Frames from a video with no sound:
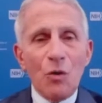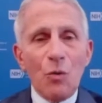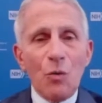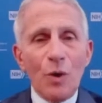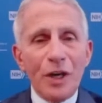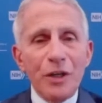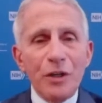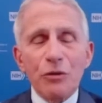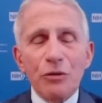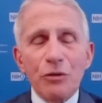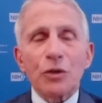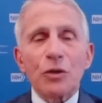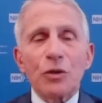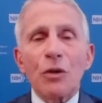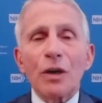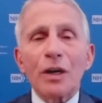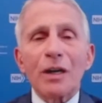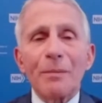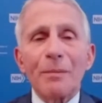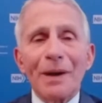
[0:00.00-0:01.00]
When you
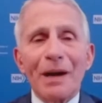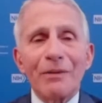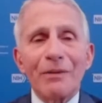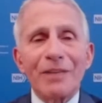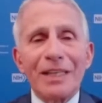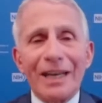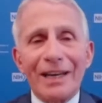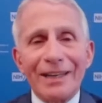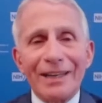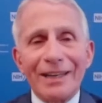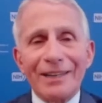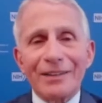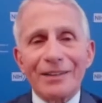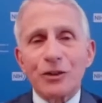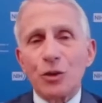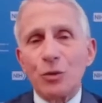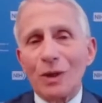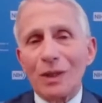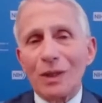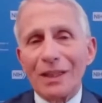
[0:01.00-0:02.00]
talk about getting
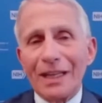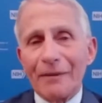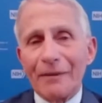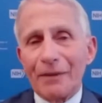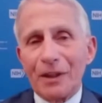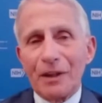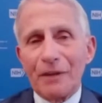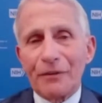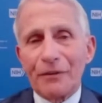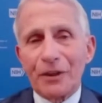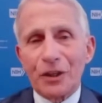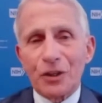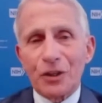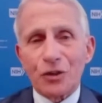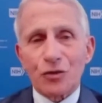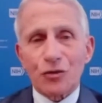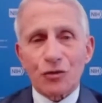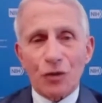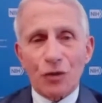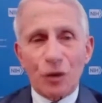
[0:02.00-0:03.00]
it to a level of
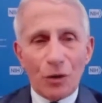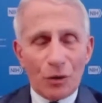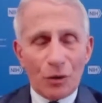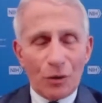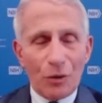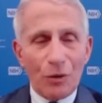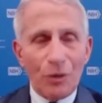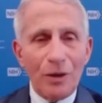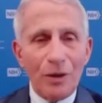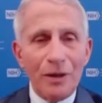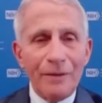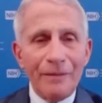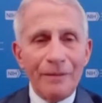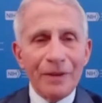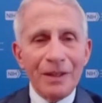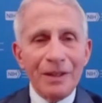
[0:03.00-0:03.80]
control,